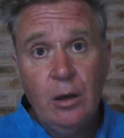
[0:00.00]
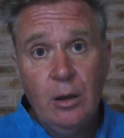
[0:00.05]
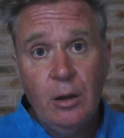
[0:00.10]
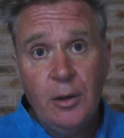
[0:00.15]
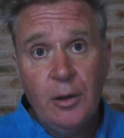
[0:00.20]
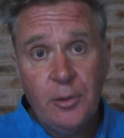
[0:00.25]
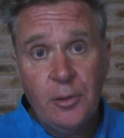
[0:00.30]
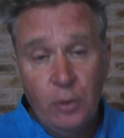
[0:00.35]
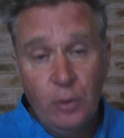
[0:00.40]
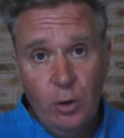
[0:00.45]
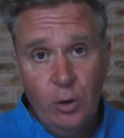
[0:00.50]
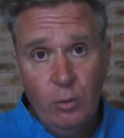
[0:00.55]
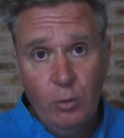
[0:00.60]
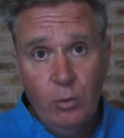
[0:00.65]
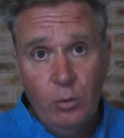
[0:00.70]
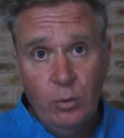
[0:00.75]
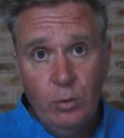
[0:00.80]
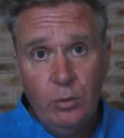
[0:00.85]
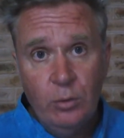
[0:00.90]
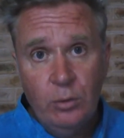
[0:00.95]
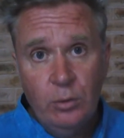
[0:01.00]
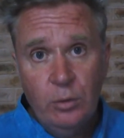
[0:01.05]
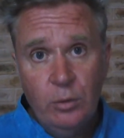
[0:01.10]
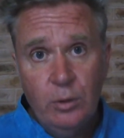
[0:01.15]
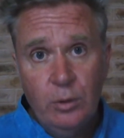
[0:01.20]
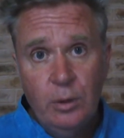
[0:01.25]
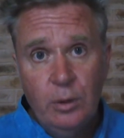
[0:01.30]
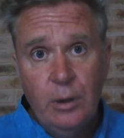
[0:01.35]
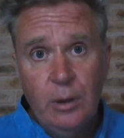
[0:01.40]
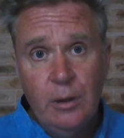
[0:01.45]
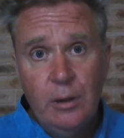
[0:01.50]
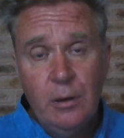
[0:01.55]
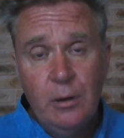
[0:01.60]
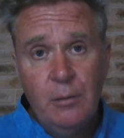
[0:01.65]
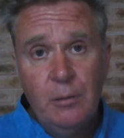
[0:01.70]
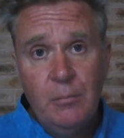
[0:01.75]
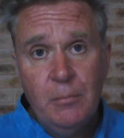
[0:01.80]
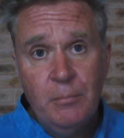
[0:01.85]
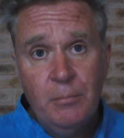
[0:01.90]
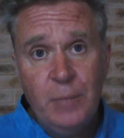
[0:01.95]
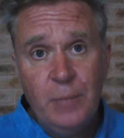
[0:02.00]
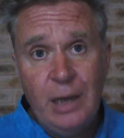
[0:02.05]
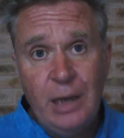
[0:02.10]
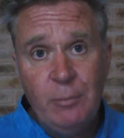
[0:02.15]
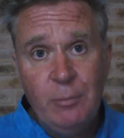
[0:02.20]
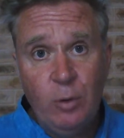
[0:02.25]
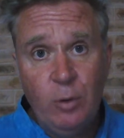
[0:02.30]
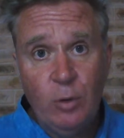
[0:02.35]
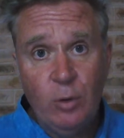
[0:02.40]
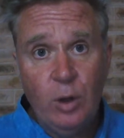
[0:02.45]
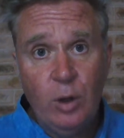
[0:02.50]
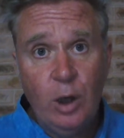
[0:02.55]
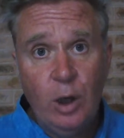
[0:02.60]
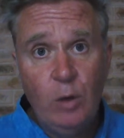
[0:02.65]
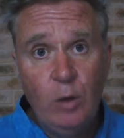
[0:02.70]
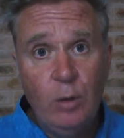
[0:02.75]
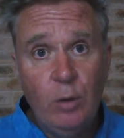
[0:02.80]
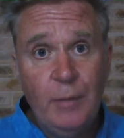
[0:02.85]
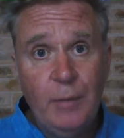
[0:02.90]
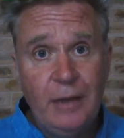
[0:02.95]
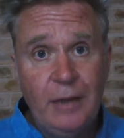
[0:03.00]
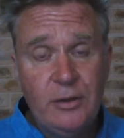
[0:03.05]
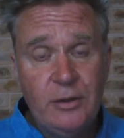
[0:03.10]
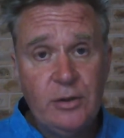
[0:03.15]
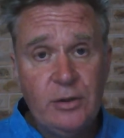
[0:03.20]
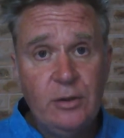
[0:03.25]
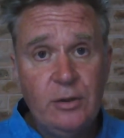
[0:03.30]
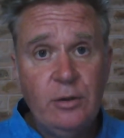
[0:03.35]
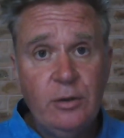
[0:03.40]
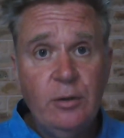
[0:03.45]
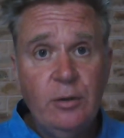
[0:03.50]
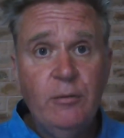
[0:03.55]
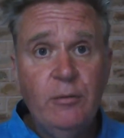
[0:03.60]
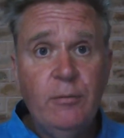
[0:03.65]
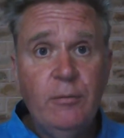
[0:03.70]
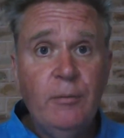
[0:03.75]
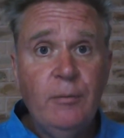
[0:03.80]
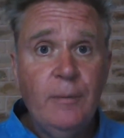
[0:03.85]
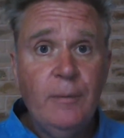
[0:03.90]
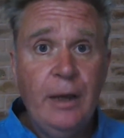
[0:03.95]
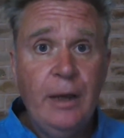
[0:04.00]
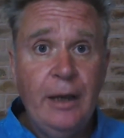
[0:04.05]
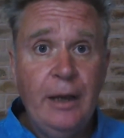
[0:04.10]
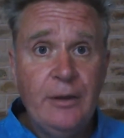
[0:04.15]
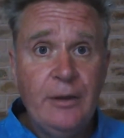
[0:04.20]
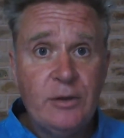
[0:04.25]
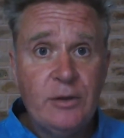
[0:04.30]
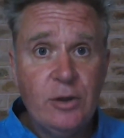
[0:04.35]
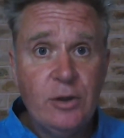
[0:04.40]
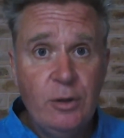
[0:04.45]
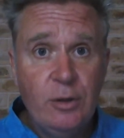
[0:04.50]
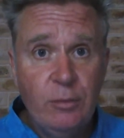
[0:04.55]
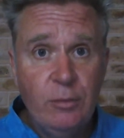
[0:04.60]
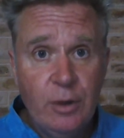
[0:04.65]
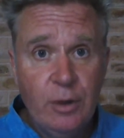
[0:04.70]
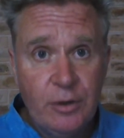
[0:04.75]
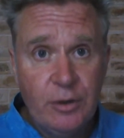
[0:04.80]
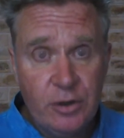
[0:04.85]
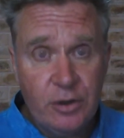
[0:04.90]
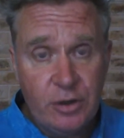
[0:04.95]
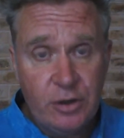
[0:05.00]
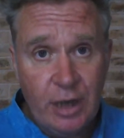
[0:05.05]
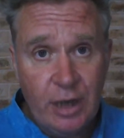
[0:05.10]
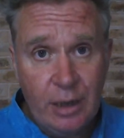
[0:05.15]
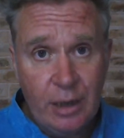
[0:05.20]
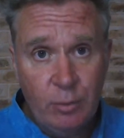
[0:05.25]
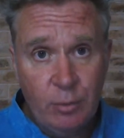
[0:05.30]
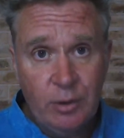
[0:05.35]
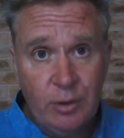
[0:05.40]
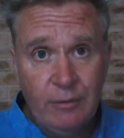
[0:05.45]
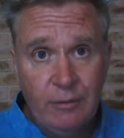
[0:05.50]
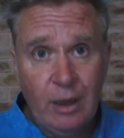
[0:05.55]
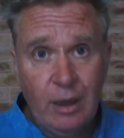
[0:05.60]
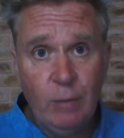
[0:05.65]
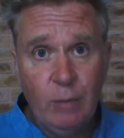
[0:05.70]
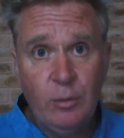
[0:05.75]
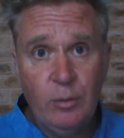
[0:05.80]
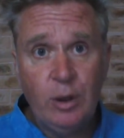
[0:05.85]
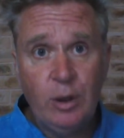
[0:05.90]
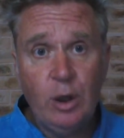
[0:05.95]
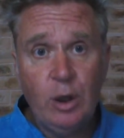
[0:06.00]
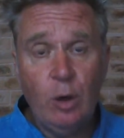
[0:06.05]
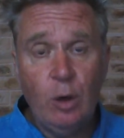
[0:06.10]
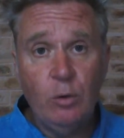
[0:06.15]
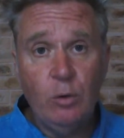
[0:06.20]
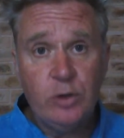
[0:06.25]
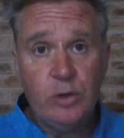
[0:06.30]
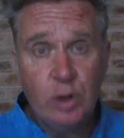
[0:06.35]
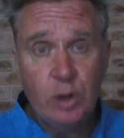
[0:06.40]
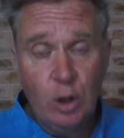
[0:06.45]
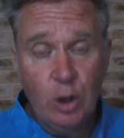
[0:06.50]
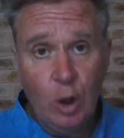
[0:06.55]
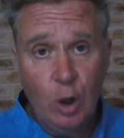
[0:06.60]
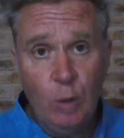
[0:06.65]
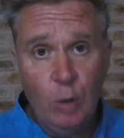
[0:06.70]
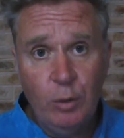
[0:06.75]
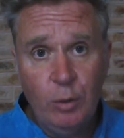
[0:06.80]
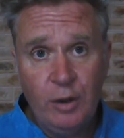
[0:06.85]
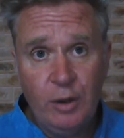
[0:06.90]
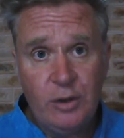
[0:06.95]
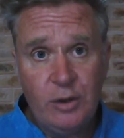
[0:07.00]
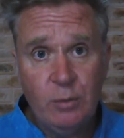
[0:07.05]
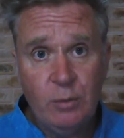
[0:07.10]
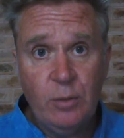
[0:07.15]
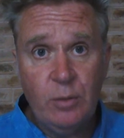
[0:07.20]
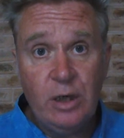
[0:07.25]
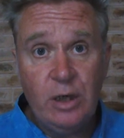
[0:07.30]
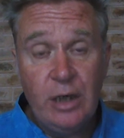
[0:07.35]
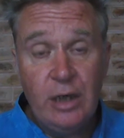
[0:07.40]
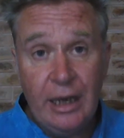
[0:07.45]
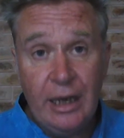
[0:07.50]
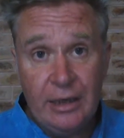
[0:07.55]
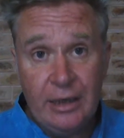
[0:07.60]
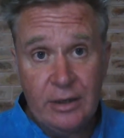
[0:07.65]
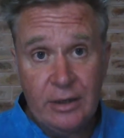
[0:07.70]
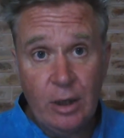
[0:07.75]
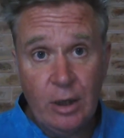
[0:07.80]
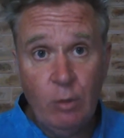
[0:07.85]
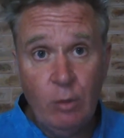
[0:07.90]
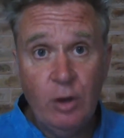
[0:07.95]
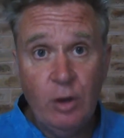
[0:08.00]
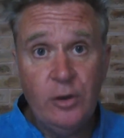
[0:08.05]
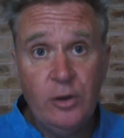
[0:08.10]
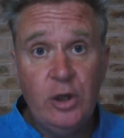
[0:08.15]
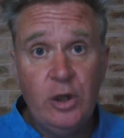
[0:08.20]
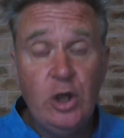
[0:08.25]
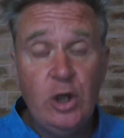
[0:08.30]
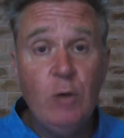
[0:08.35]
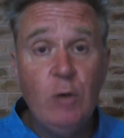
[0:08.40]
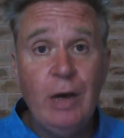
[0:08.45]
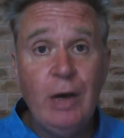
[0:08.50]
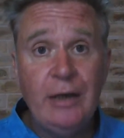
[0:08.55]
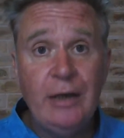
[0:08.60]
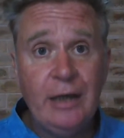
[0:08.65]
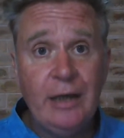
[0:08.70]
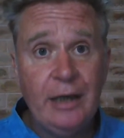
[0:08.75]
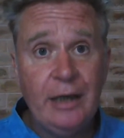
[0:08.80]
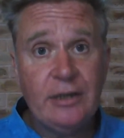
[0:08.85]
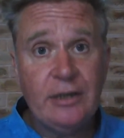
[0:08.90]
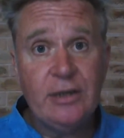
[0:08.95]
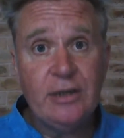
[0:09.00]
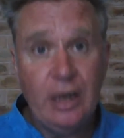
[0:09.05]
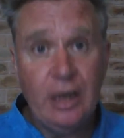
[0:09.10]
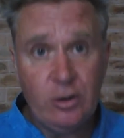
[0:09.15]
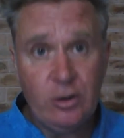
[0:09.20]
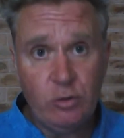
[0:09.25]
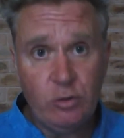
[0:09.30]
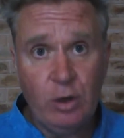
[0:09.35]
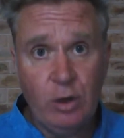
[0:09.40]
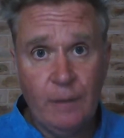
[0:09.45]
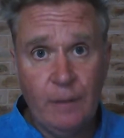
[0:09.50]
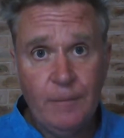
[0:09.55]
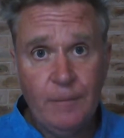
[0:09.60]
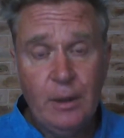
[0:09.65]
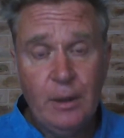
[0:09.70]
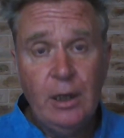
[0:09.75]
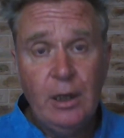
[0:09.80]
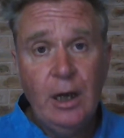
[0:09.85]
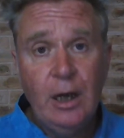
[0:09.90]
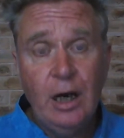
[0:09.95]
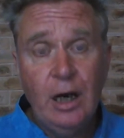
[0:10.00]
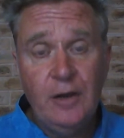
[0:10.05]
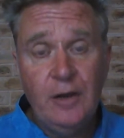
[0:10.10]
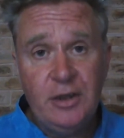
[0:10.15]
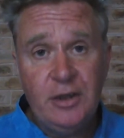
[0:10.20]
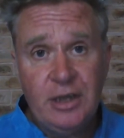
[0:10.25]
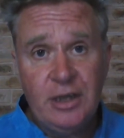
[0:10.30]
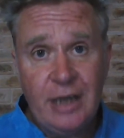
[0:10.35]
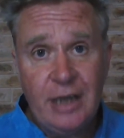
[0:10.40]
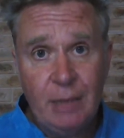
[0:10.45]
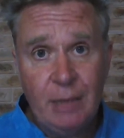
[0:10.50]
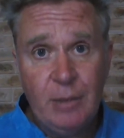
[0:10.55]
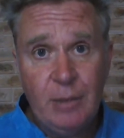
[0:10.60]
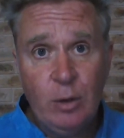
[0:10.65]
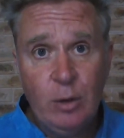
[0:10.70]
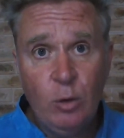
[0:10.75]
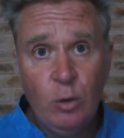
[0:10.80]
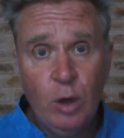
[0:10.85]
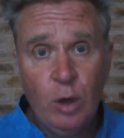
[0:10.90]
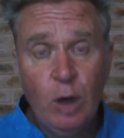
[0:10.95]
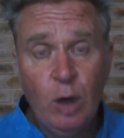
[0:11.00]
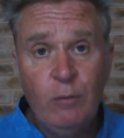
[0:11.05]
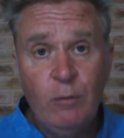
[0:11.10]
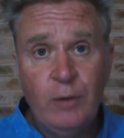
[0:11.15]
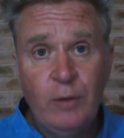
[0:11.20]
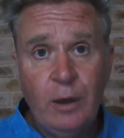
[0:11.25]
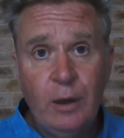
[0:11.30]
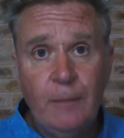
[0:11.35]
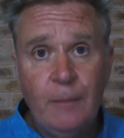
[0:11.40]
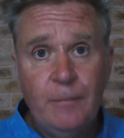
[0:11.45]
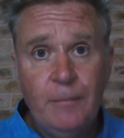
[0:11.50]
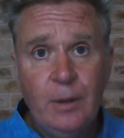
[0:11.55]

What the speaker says: through people who are mentored into the Sustainable Development Goals, globalism, NATO, and the UN, etc. And this is happening all over.